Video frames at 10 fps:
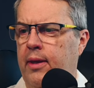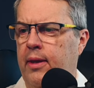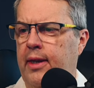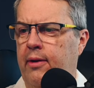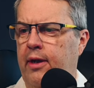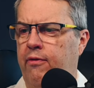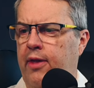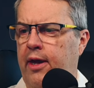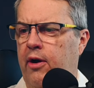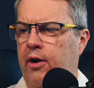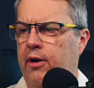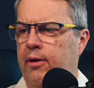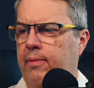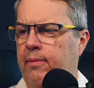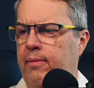Now, if they
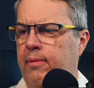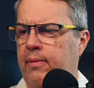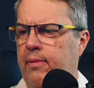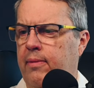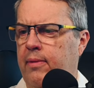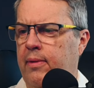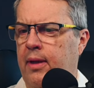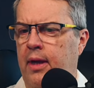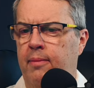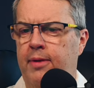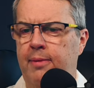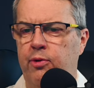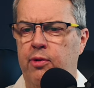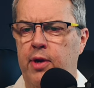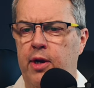are people
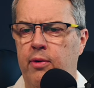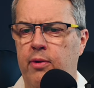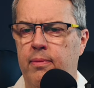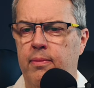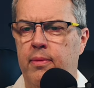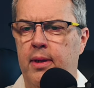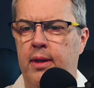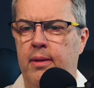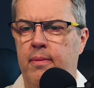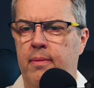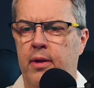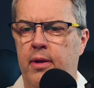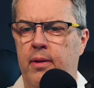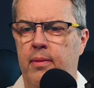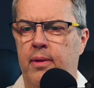you know,
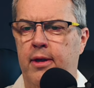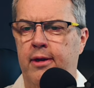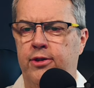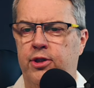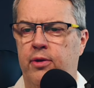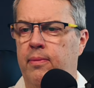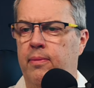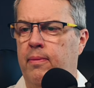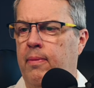it'll show you.